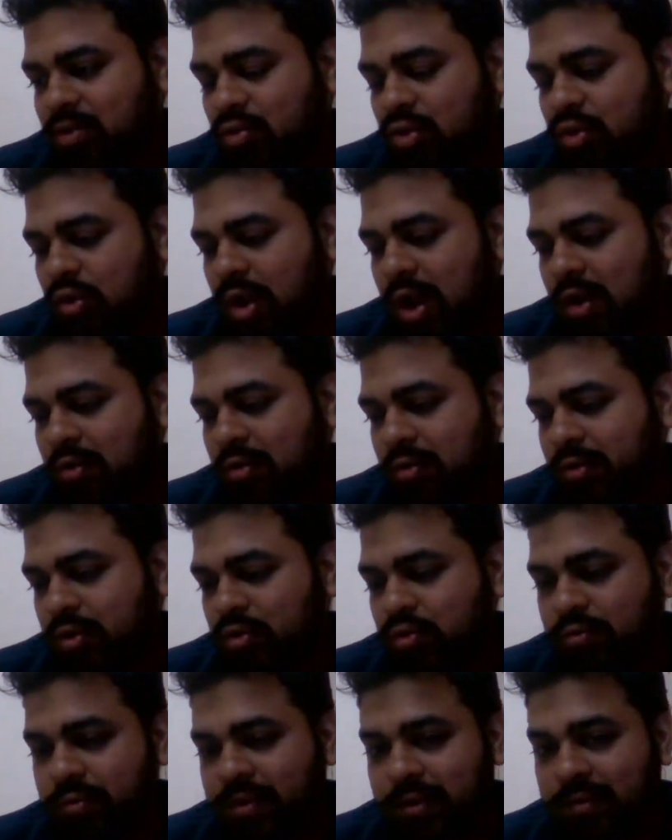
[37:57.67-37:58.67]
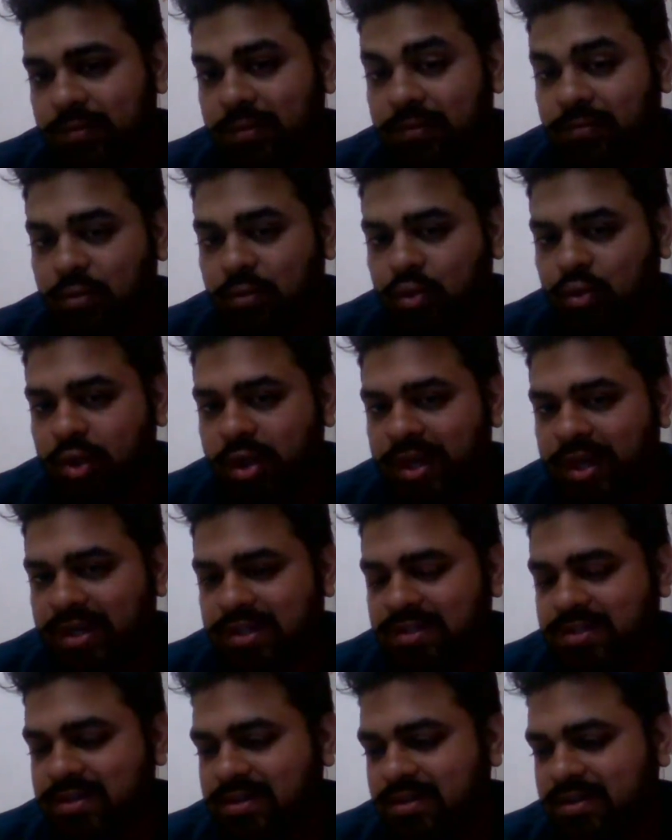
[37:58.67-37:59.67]
to look out to with 4
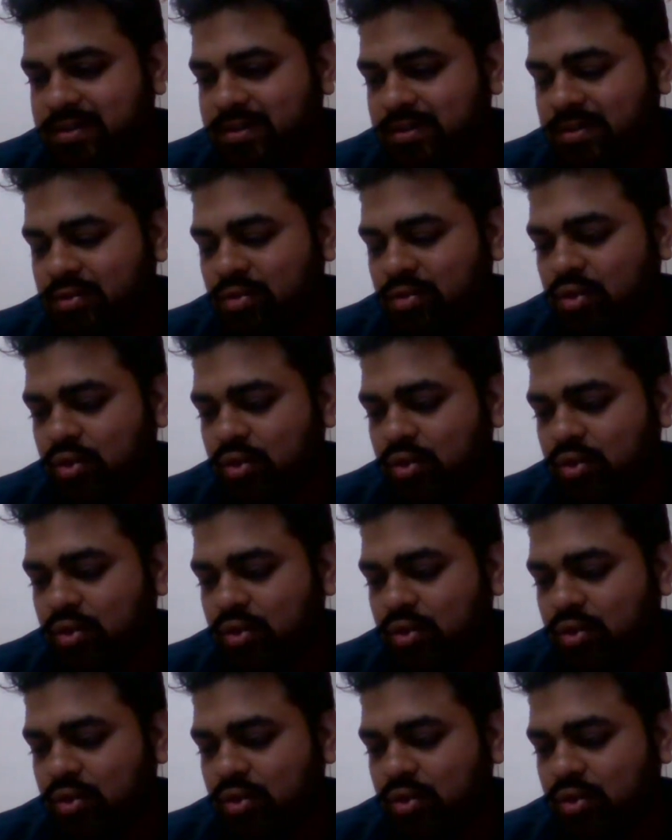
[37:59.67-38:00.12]
days